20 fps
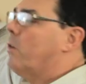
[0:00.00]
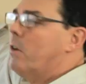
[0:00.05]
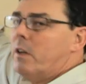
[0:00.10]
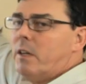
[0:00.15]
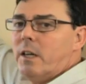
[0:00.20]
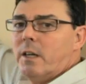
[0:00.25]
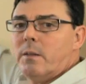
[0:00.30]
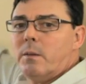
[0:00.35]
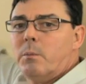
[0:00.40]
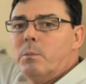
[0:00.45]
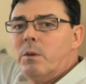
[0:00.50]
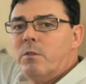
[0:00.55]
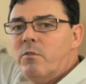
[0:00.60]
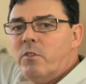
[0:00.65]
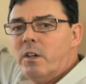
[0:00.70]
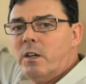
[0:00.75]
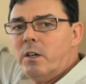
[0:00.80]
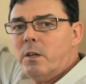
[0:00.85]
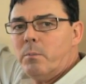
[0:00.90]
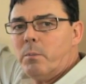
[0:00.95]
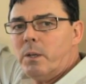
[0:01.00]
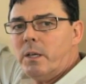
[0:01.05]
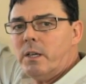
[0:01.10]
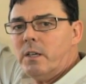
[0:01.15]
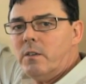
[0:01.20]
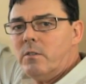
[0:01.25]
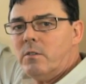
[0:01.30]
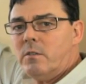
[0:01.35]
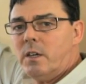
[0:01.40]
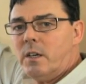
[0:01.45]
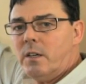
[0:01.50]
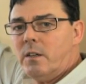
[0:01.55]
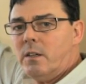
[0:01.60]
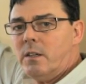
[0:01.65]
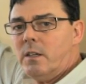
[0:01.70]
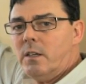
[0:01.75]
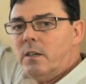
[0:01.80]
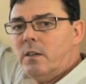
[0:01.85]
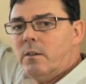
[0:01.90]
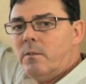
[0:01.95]
order to get them to fit into place
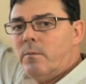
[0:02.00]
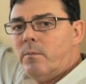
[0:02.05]
tightly.